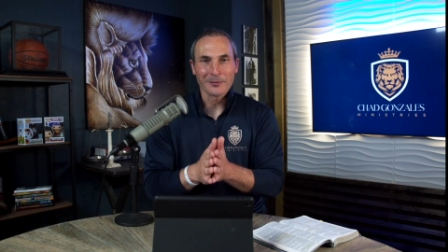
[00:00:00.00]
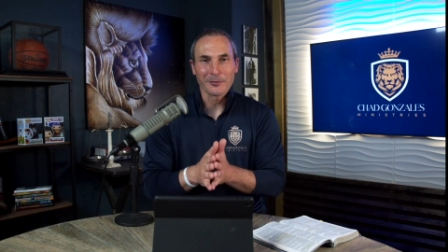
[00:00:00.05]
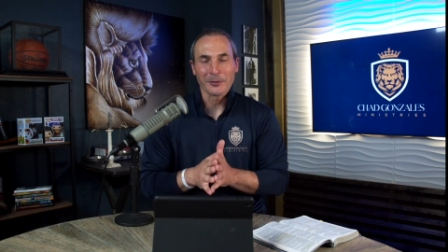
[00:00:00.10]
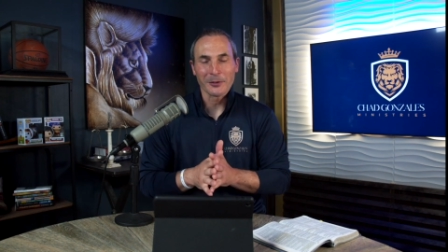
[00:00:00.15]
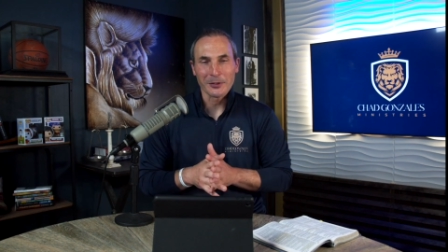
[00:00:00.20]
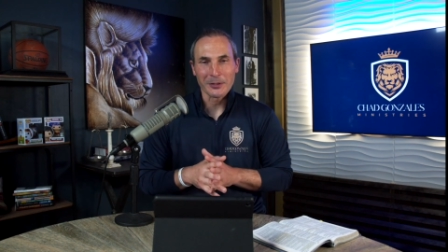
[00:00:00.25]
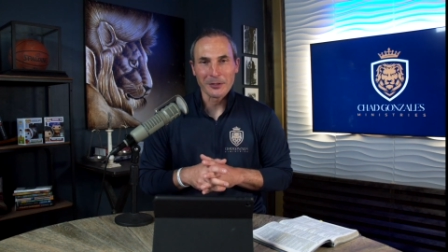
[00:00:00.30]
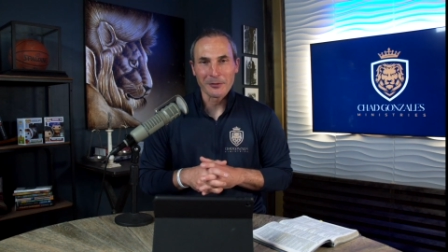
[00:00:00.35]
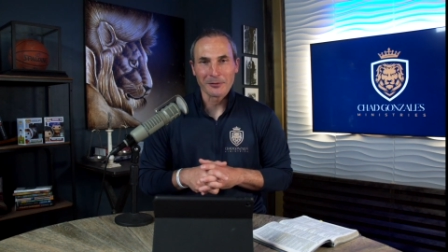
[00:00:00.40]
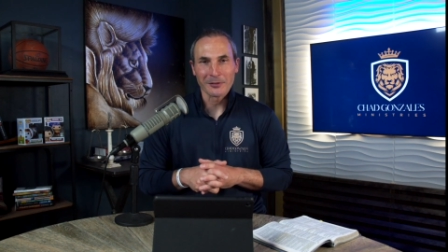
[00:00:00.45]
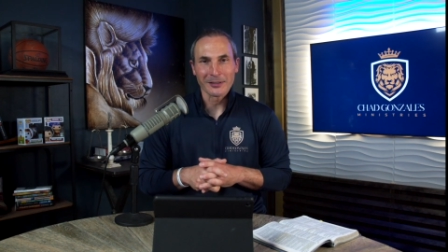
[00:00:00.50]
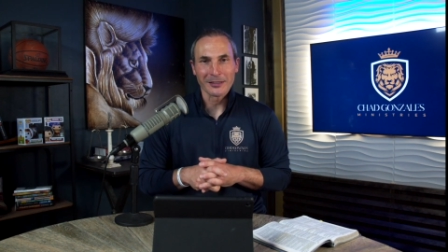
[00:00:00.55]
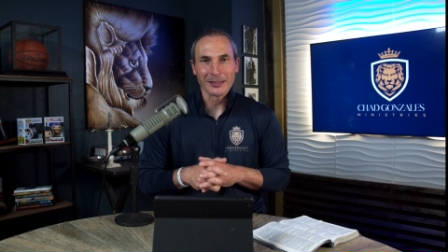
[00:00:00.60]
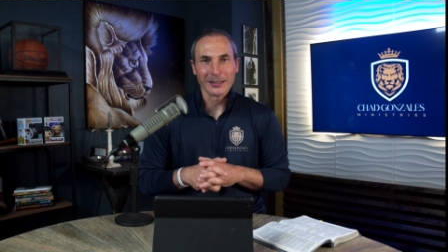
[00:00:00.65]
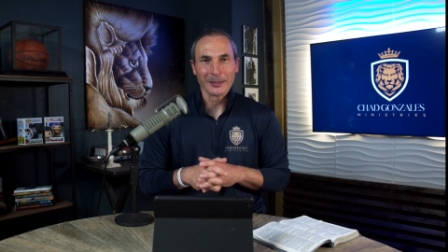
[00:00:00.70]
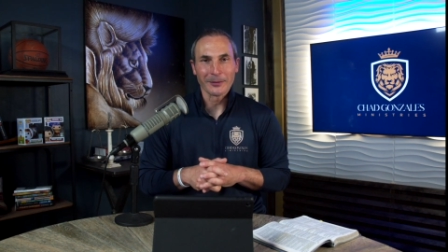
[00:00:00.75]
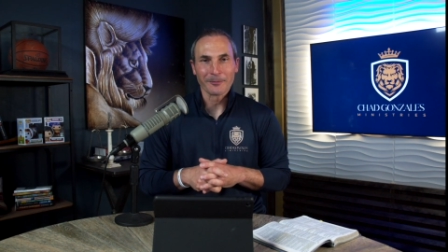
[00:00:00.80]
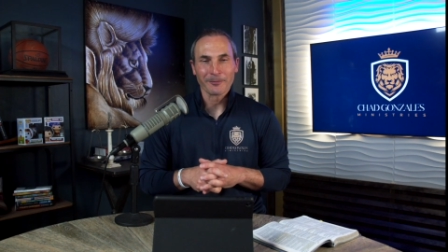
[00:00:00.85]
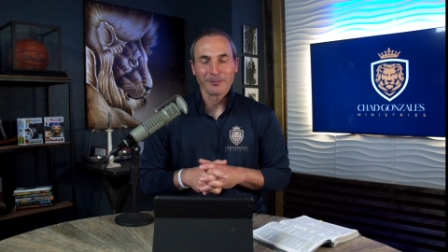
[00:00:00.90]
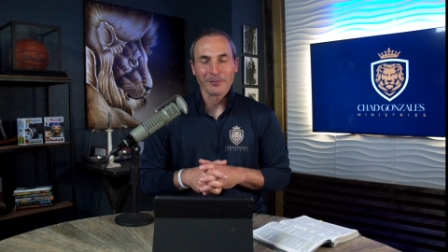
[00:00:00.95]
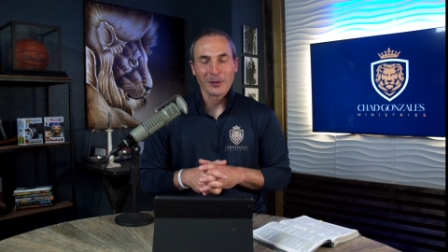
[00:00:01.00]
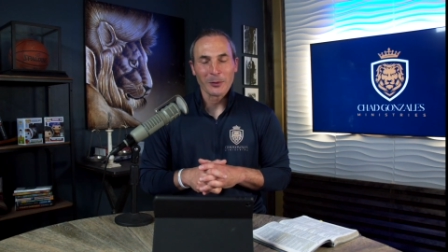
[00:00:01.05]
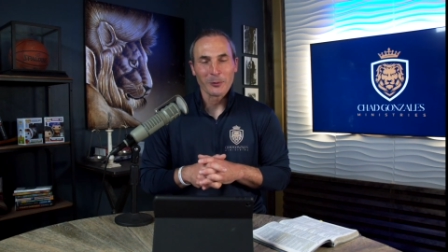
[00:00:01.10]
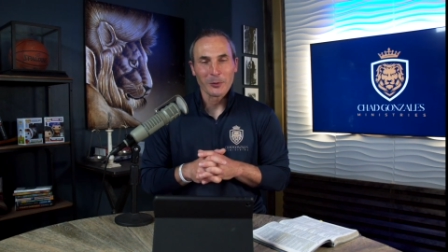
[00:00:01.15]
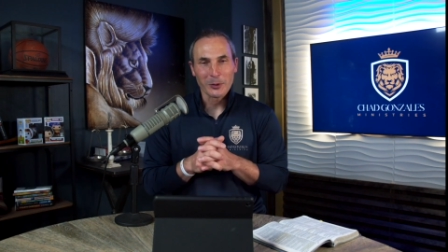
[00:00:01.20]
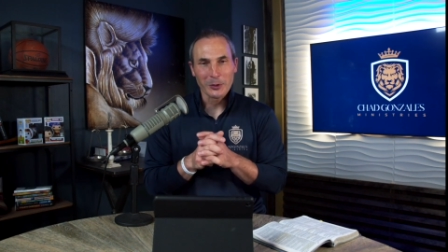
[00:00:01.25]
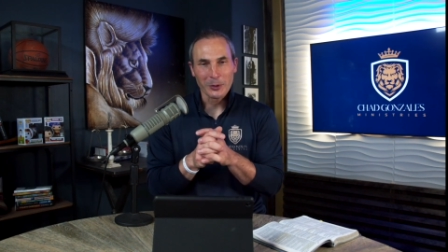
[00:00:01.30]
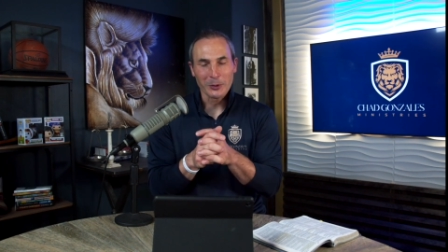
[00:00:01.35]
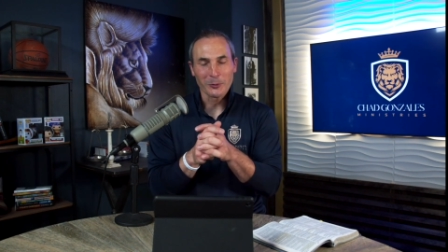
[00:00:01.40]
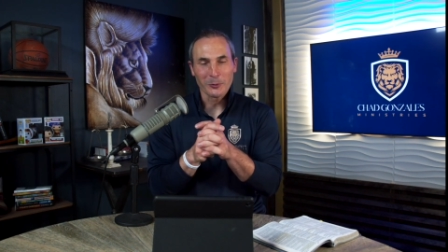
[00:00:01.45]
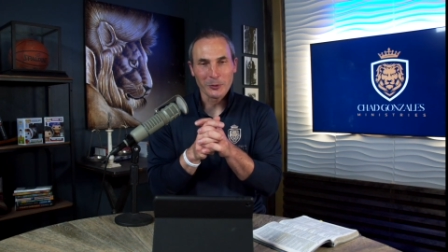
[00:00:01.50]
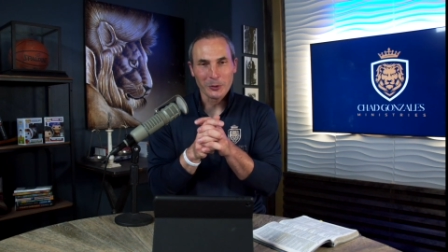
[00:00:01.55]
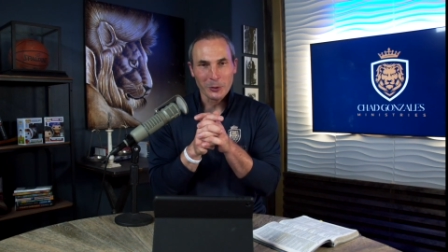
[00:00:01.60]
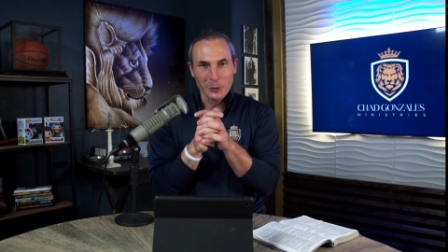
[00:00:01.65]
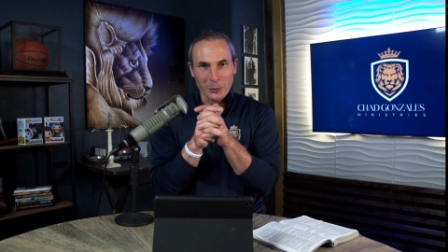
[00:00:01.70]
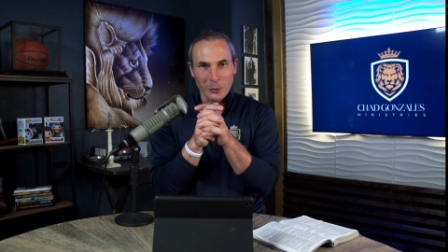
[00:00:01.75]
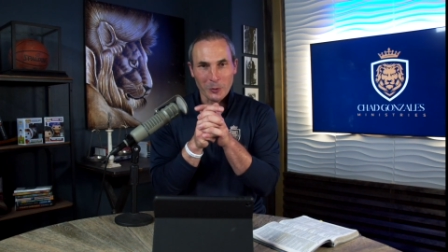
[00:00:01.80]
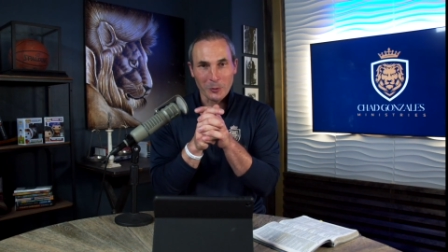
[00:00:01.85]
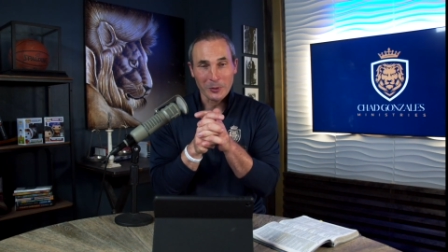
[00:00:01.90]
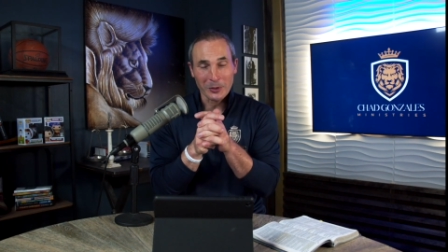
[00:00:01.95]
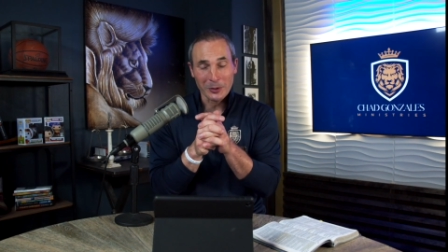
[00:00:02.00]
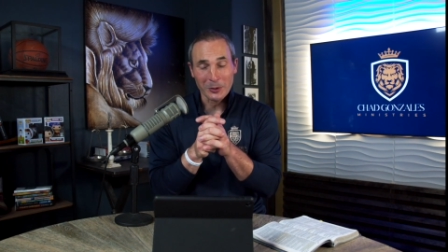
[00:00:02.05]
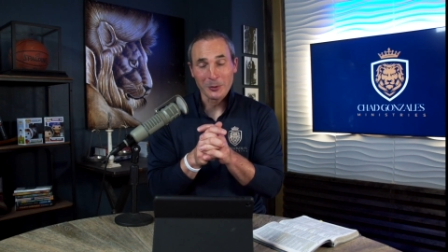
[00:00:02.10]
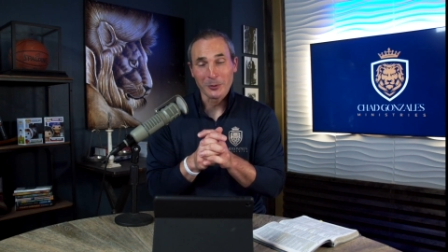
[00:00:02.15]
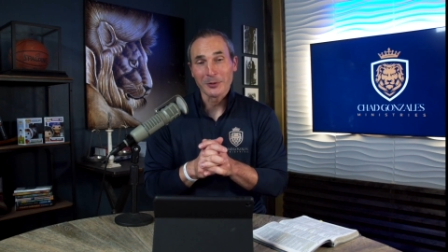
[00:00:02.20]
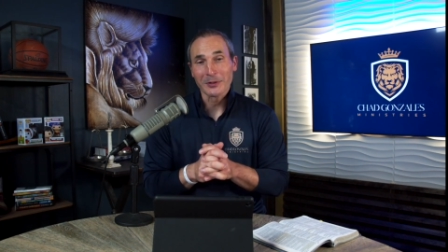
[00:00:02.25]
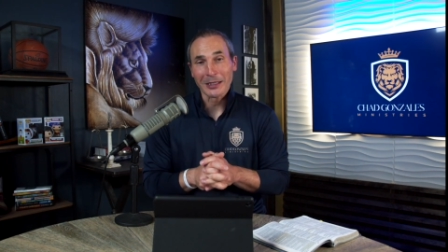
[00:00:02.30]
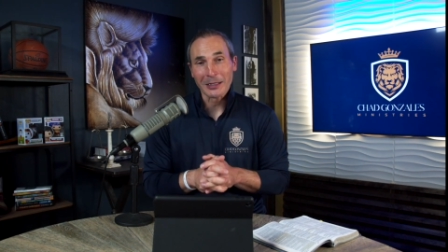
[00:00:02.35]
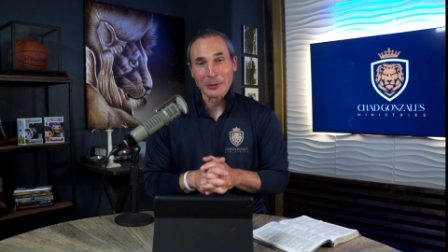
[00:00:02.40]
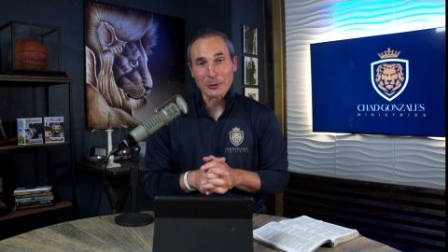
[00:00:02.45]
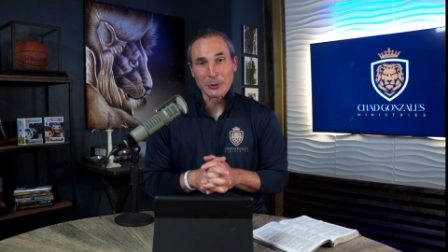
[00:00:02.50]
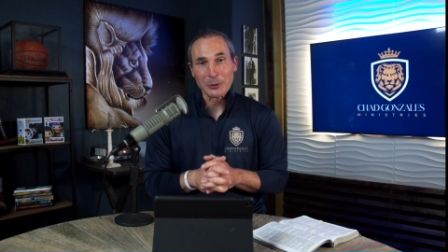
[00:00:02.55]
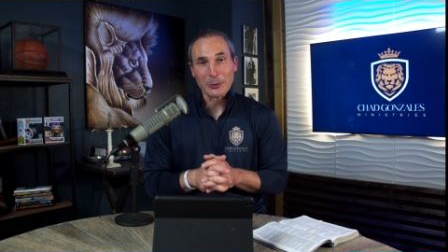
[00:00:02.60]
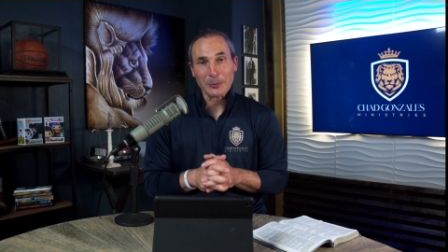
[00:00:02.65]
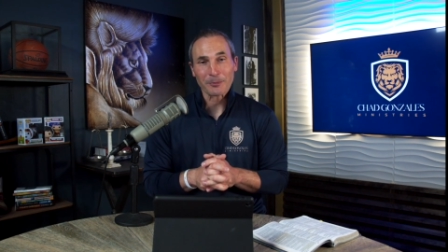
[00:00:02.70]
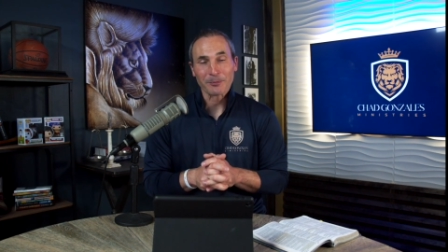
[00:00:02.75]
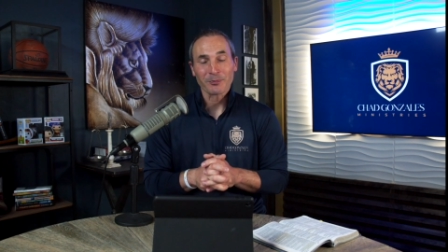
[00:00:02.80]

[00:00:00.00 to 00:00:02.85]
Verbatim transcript: for you every day. We couldn't do what we do without you.